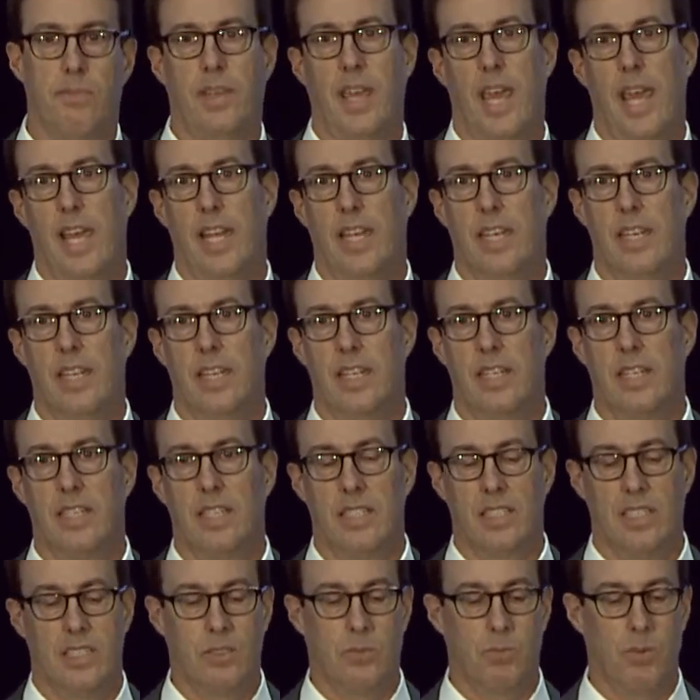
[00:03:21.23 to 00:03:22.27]
Canada
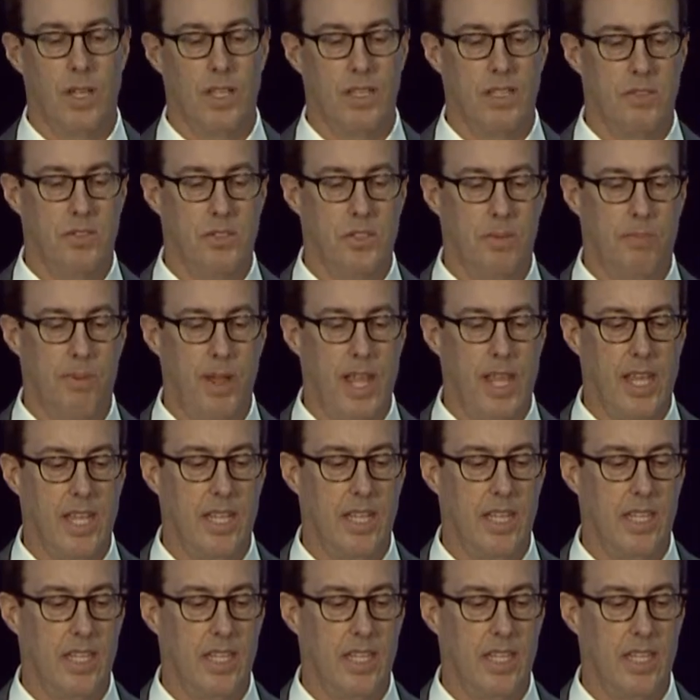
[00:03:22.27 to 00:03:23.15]
as well as Japan.